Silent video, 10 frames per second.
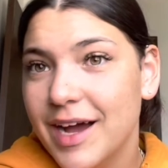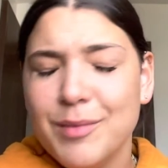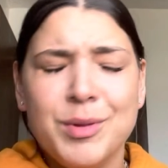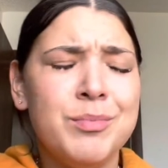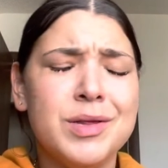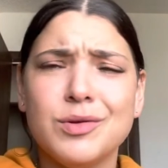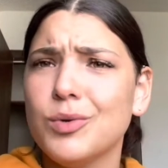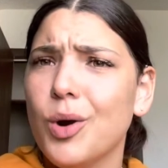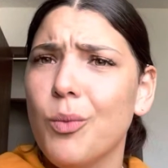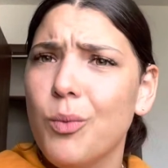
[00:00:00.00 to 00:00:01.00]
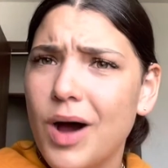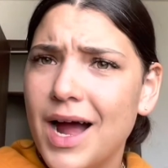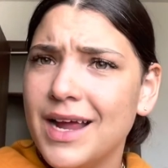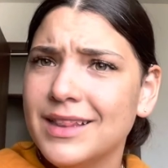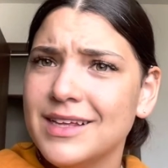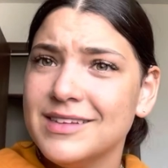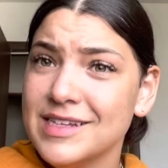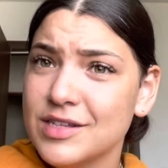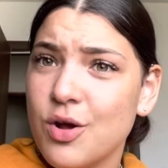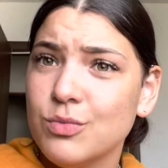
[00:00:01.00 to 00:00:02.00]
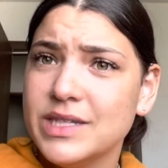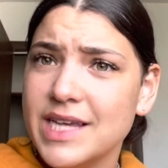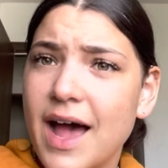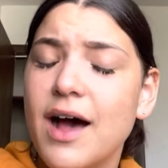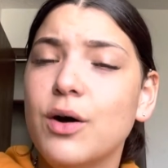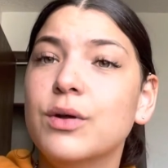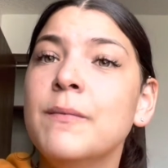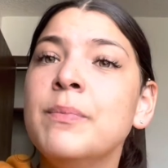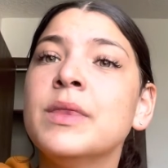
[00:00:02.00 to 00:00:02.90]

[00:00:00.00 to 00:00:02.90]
I mean, Mr. Worldwide, that's his hometown.